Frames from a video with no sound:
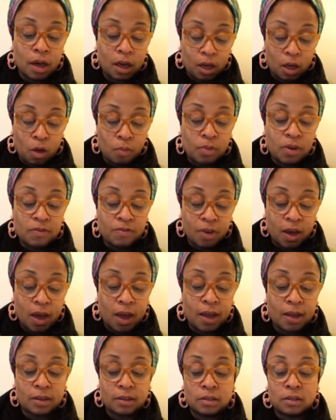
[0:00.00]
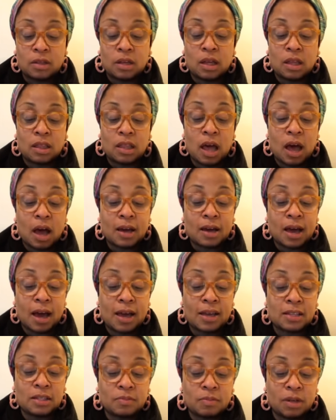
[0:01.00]
I'll be fine. Allah
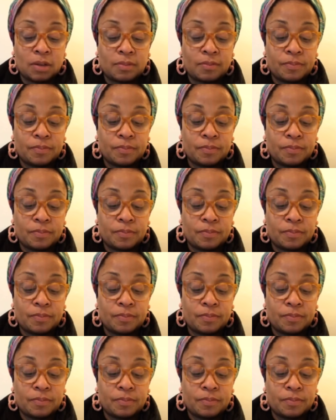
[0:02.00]
guides me.